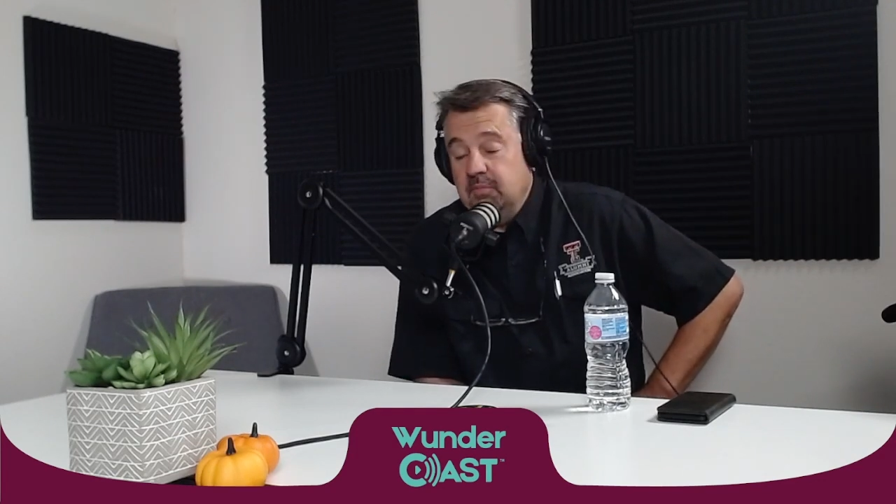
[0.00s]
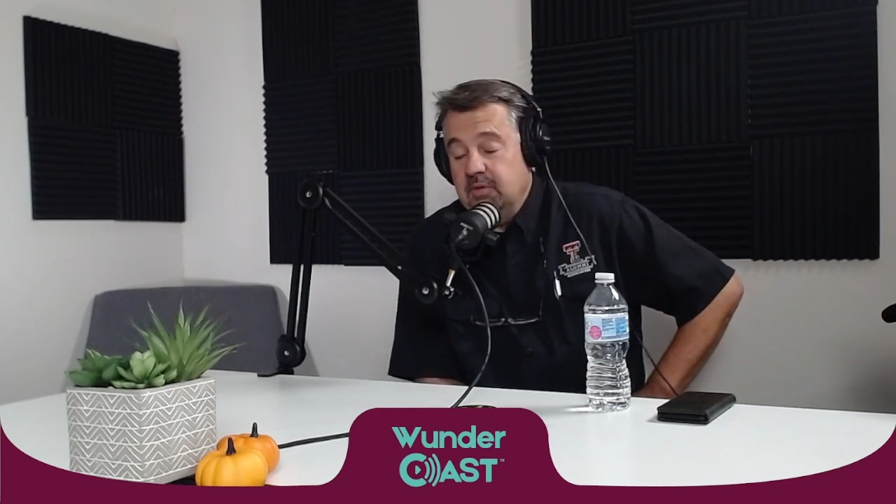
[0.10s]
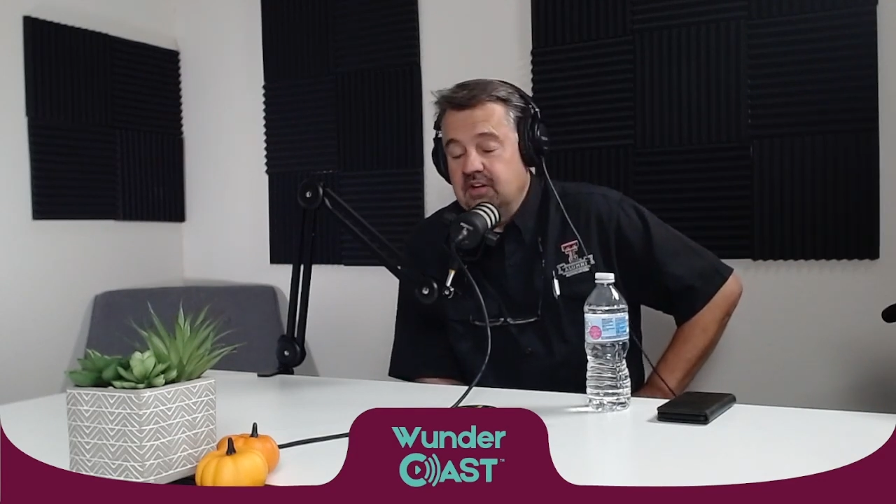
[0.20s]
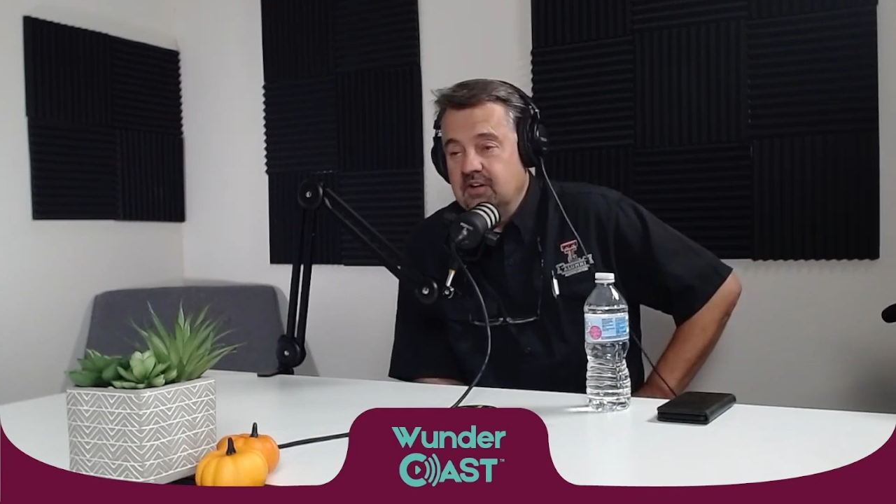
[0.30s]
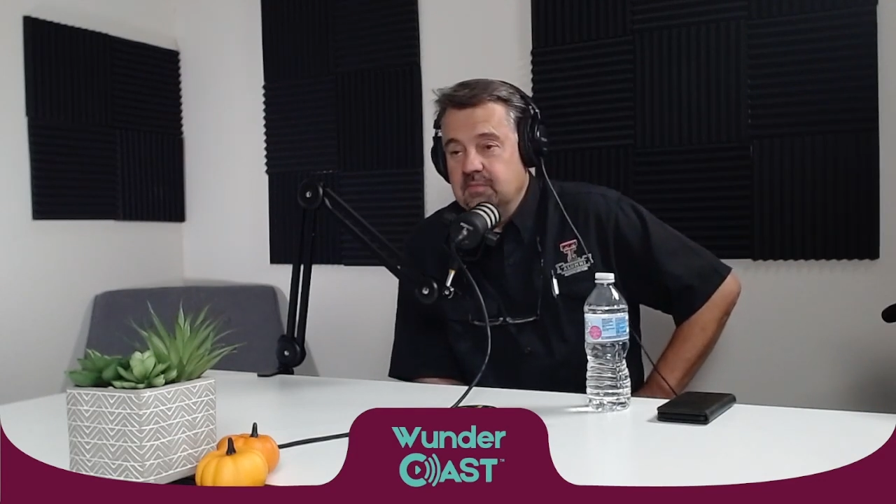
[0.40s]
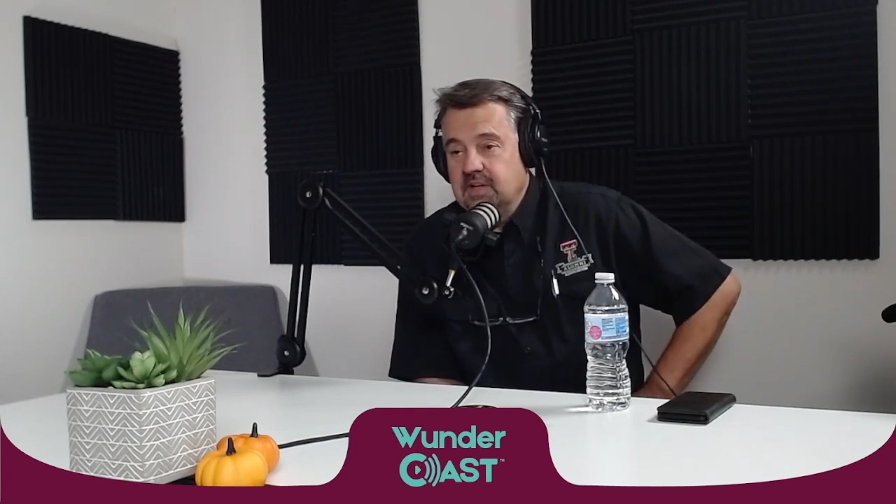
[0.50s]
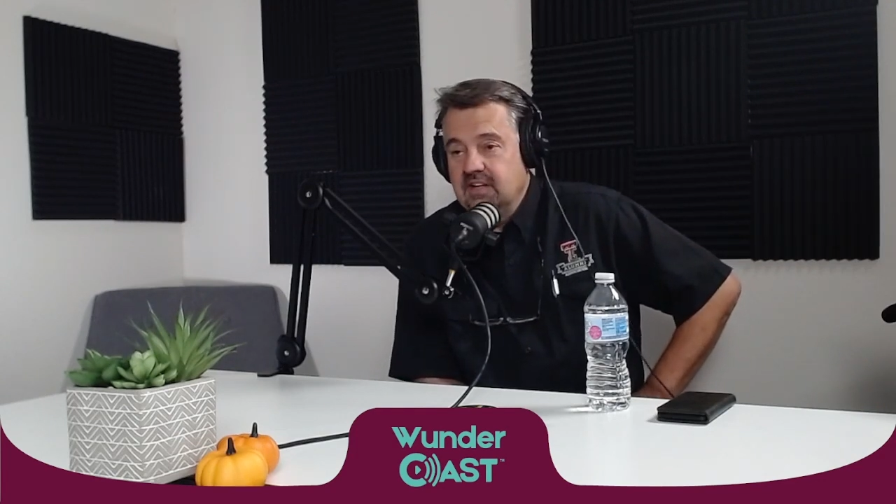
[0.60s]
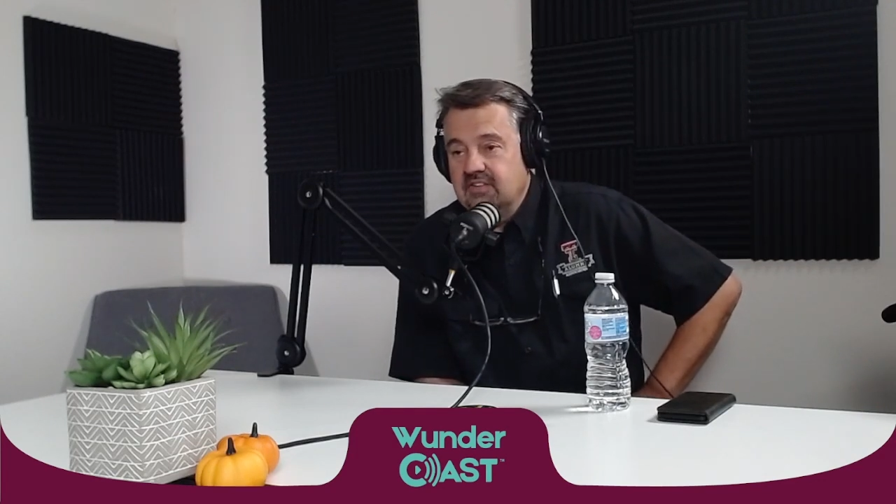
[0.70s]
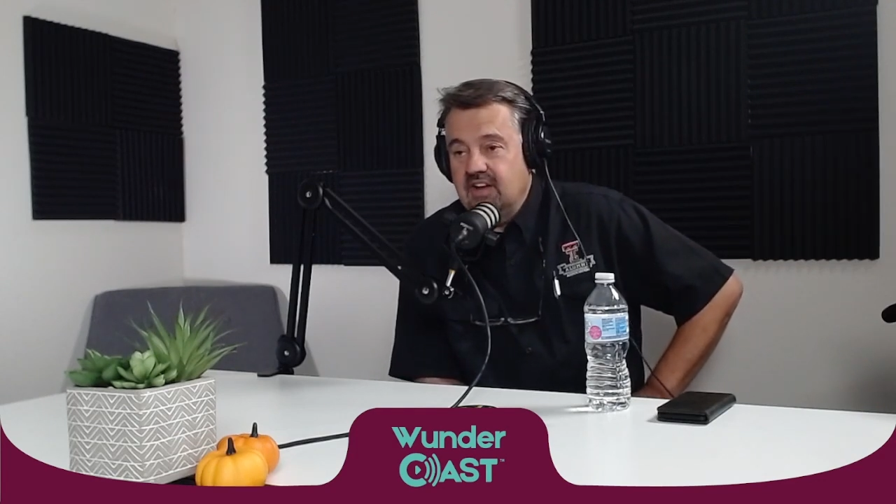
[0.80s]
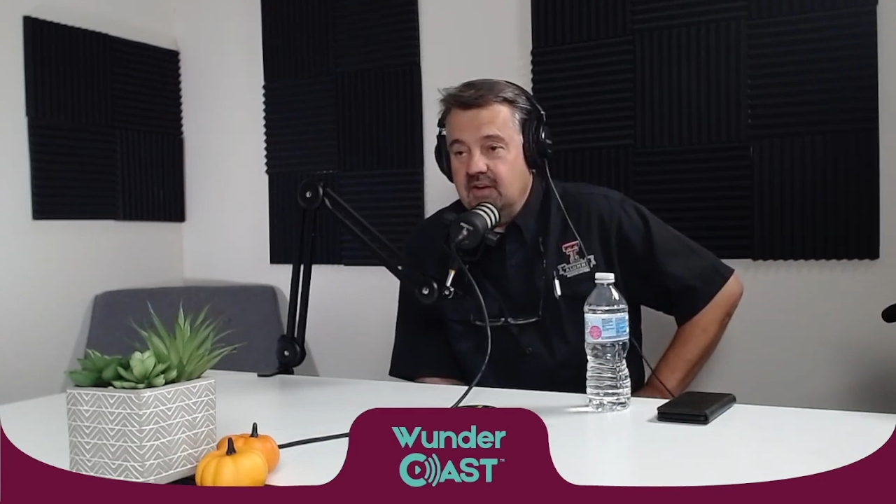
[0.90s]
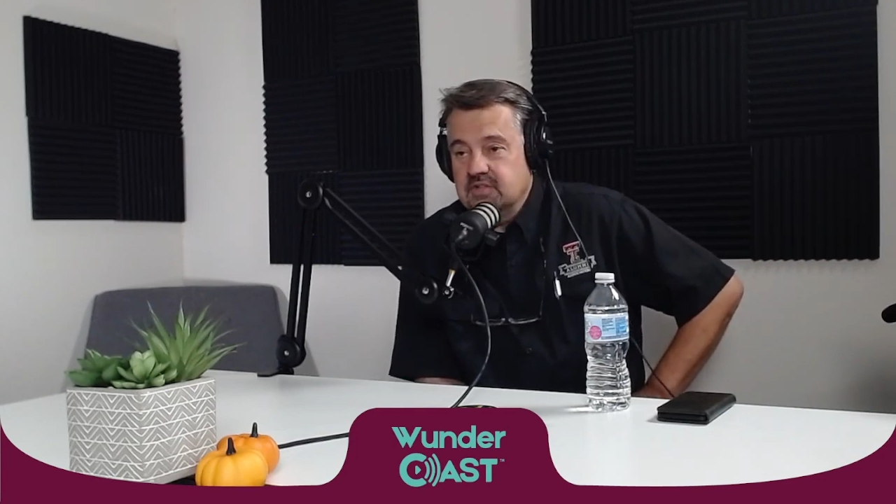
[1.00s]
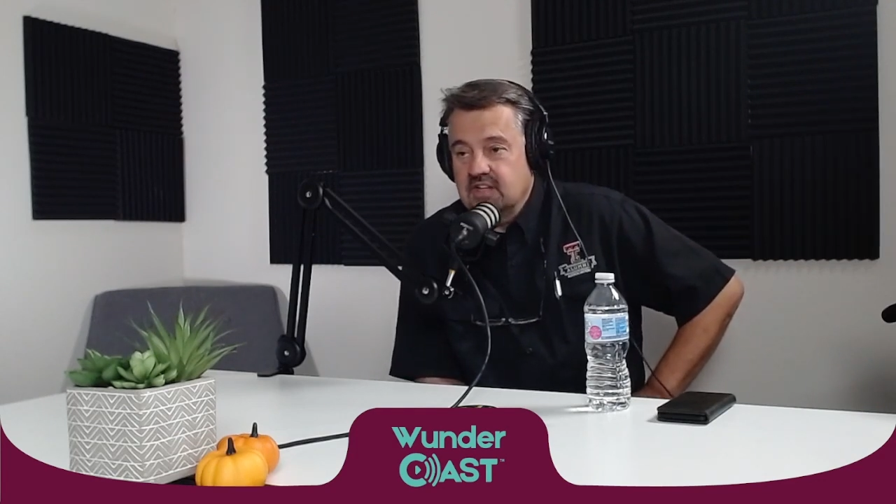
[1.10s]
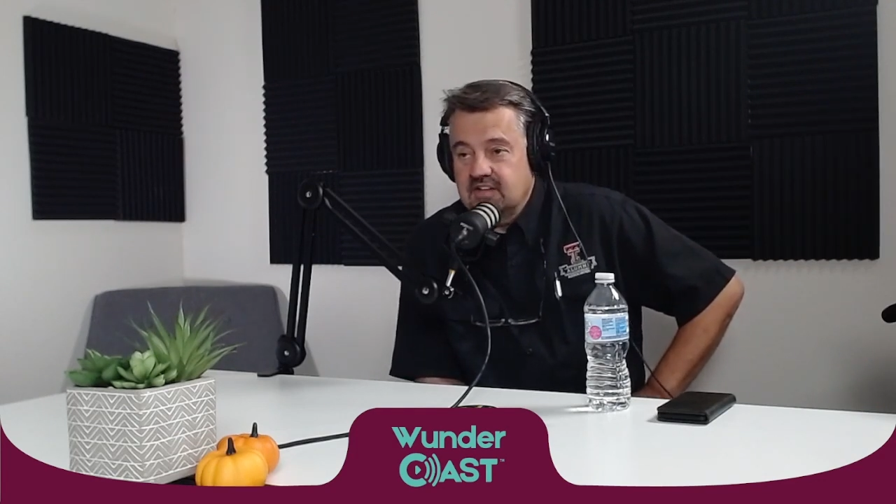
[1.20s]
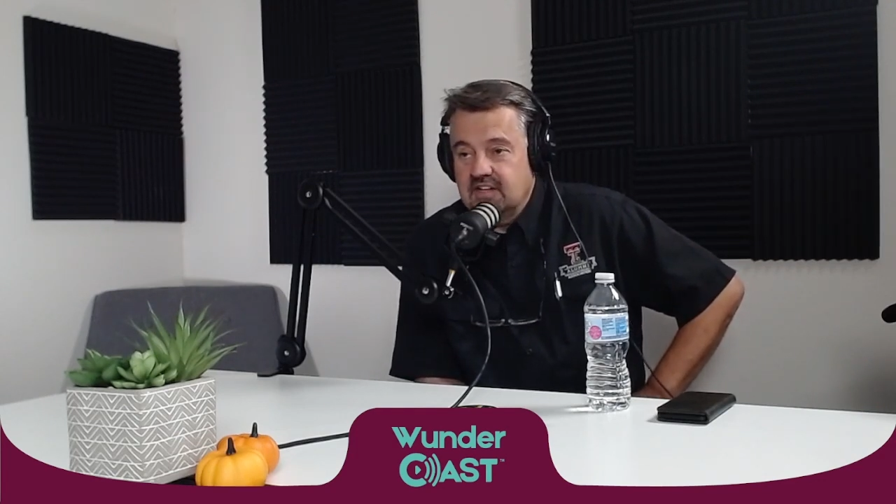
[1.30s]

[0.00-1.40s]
But he called me in and said, "How would you like to come